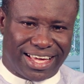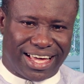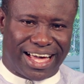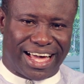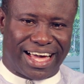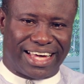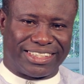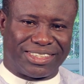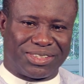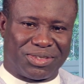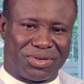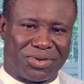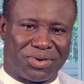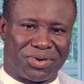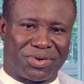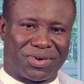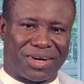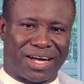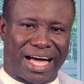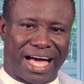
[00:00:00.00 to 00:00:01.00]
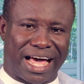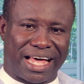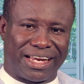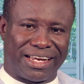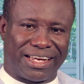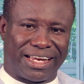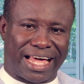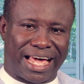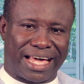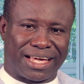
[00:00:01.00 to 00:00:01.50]
And you know, I
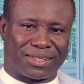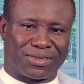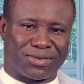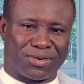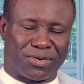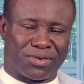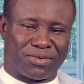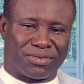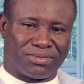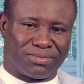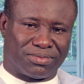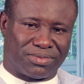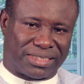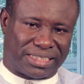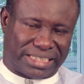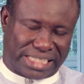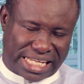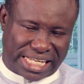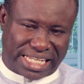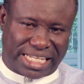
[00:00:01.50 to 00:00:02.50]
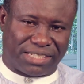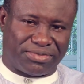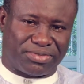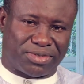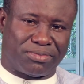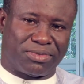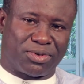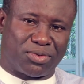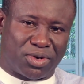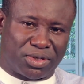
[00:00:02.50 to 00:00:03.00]
like to take it
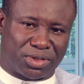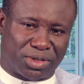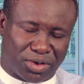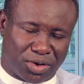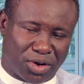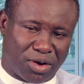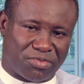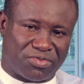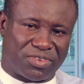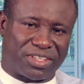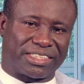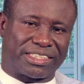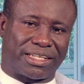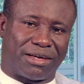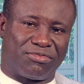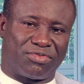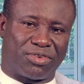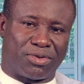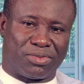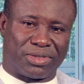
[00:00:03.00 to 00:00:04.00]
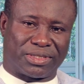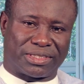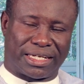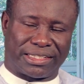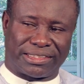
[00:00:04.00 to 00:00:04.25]
from the word of God first and foremost.